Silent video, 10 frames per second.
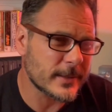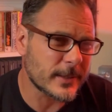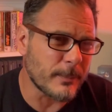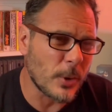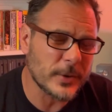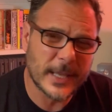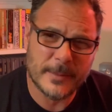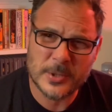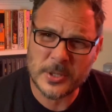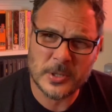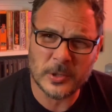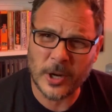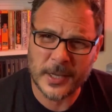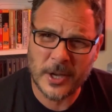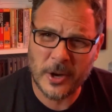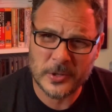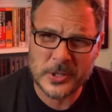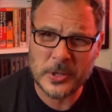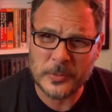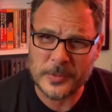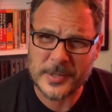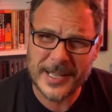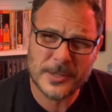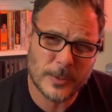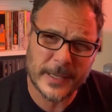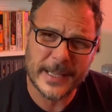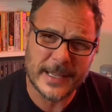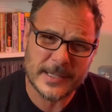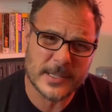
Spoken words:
The modern games just look like cartoons. That's what it is.